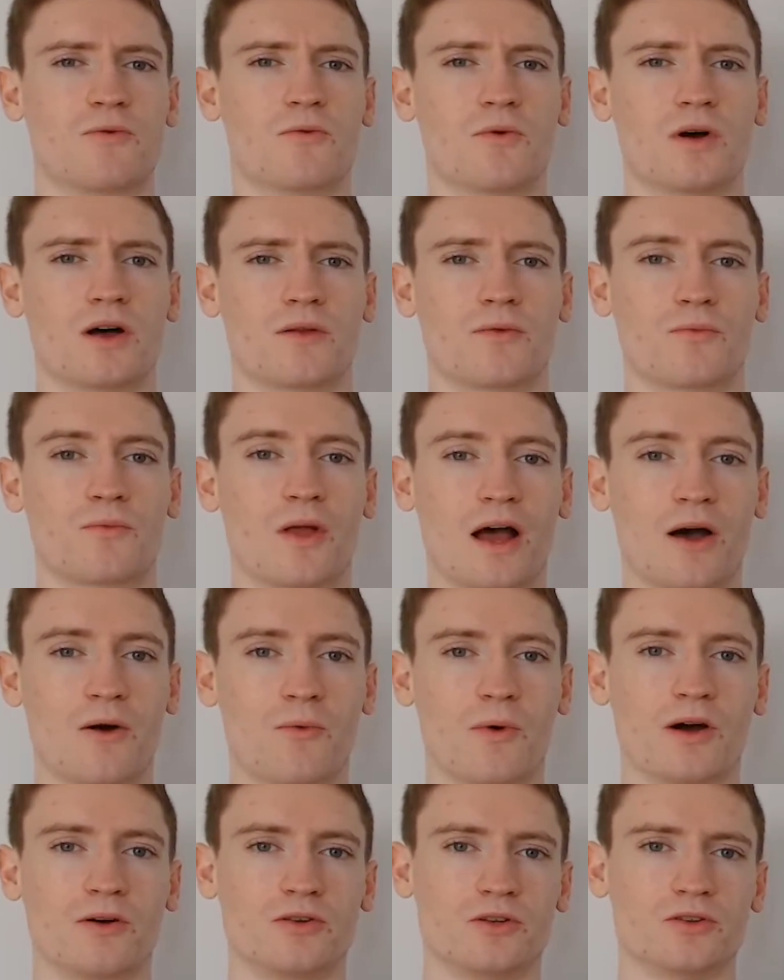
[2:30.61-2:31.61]

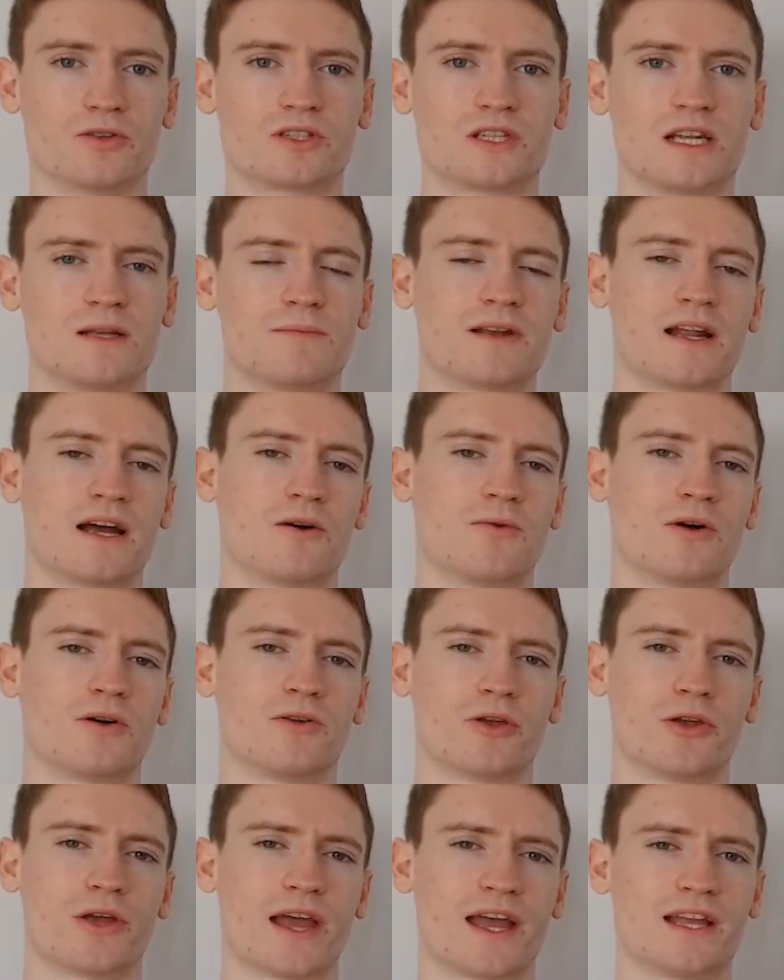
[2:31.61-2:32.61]
well you sleep and how well
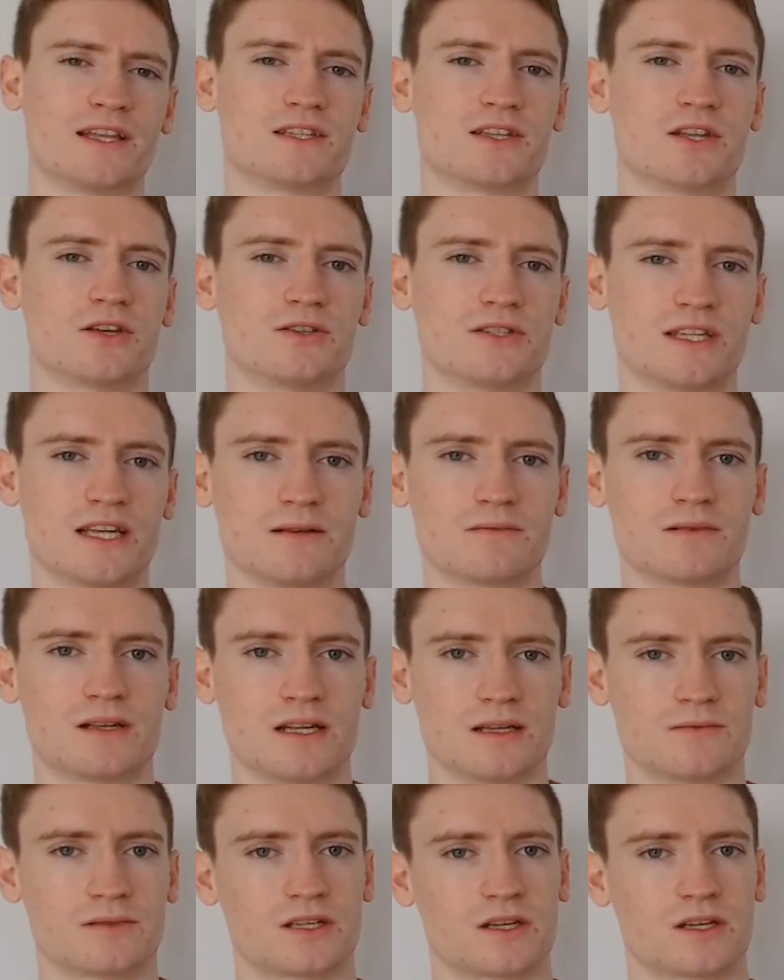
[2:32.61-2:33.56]
you get into those deep sleeps.